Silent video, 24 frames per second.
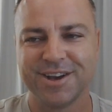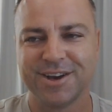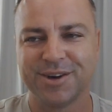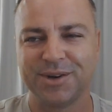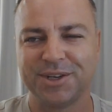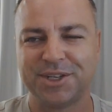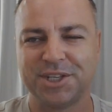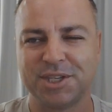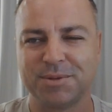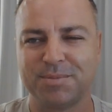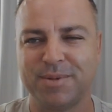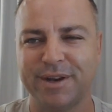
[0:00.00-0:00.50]

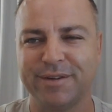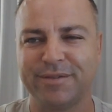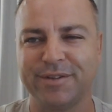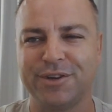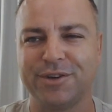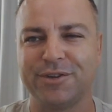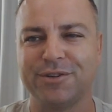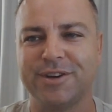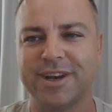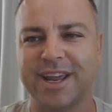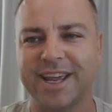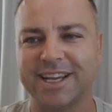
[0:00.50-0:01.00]
which is a bit of a
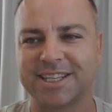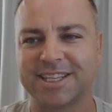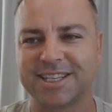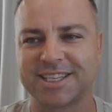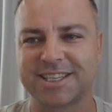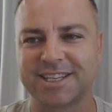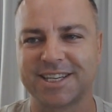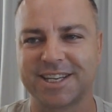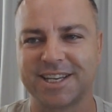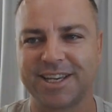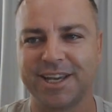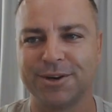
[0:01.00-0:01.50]
unique
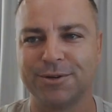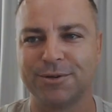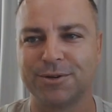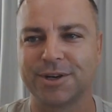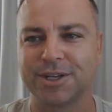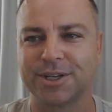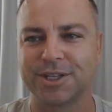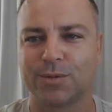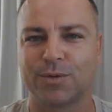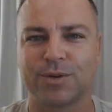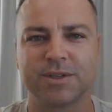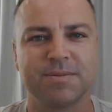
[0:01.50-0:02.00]
skill
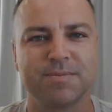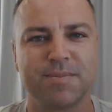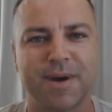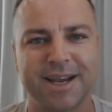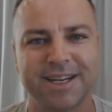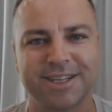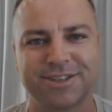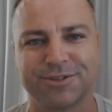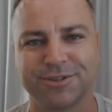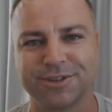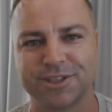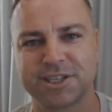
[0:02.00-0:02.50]
because it wasn't
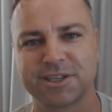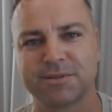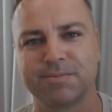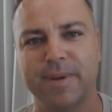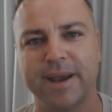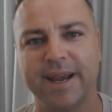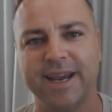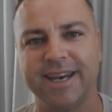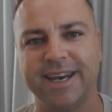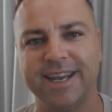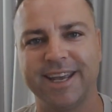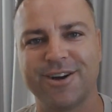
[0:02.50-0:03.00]
based on
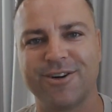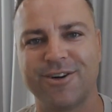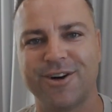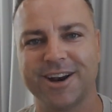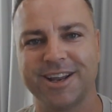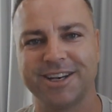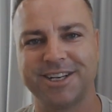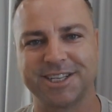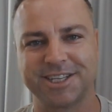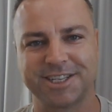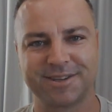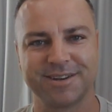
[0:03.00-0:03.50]
speed. He kind
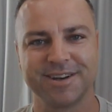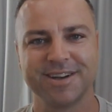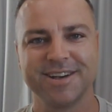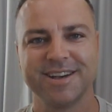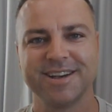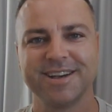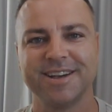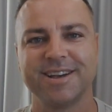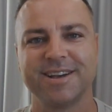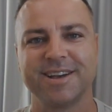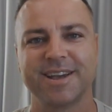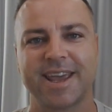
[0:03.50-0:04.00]
of just
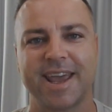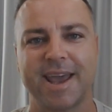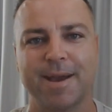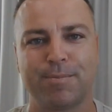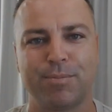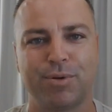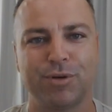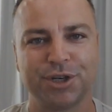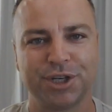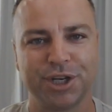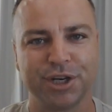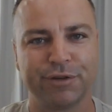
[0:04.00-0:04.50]

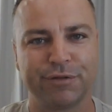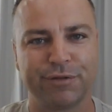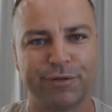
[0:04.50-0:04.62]
kept pushing